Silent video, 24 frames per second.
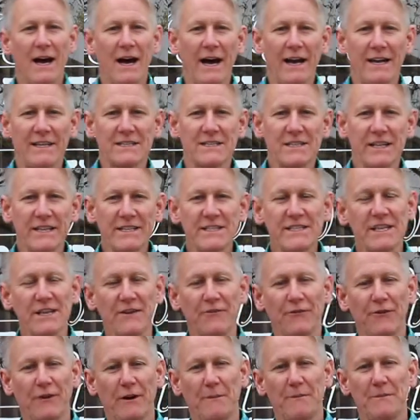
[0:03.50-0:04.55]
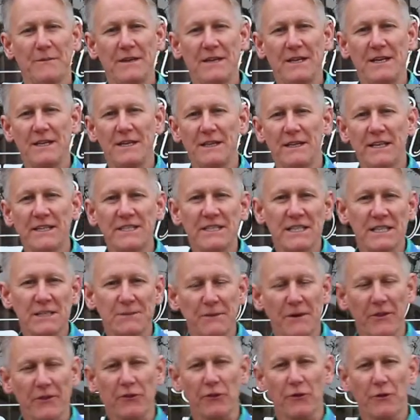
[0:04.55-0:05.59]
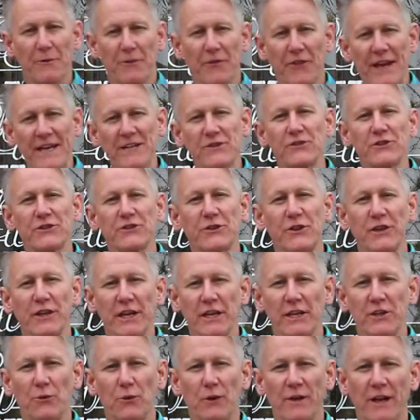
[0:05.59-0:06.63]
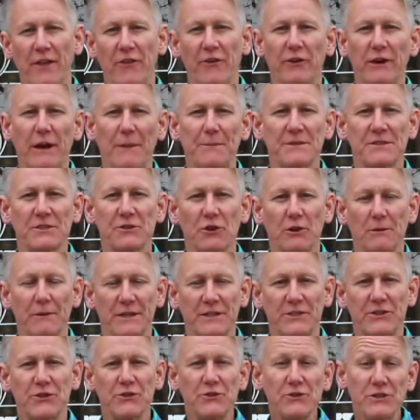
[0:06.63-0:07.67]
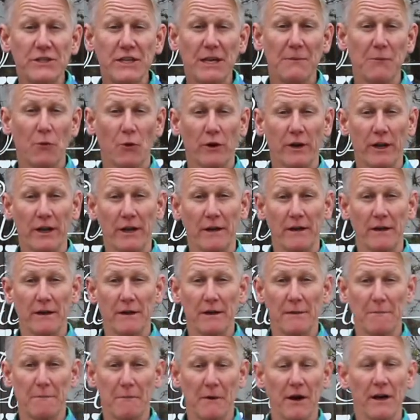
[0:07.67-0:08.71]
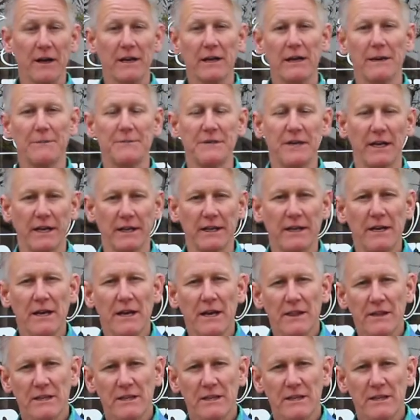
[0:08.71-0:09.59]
Hi, it's Lindsay from the Lindsay Smiths Group. Thanks for tuning into another episode of my Tuesday morning market update.